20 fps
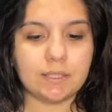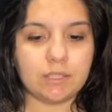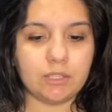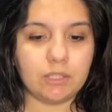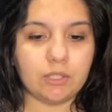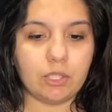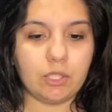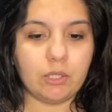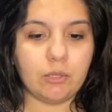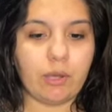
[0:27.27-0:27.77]

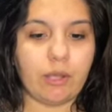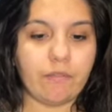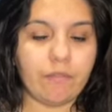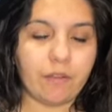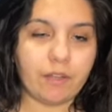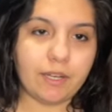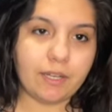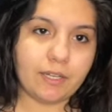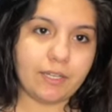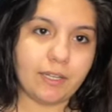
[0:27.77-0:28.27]
So I
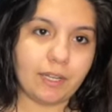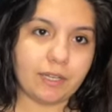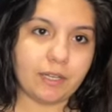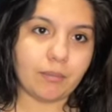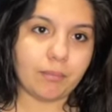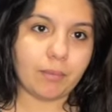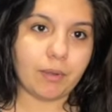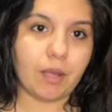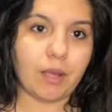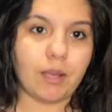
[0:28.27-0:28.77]
finally got
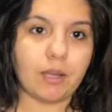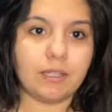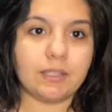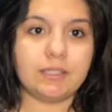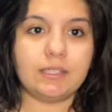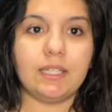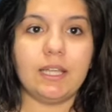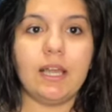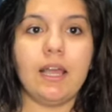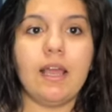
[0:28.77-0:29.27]
the
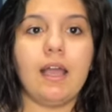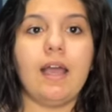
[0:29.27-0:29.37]
box.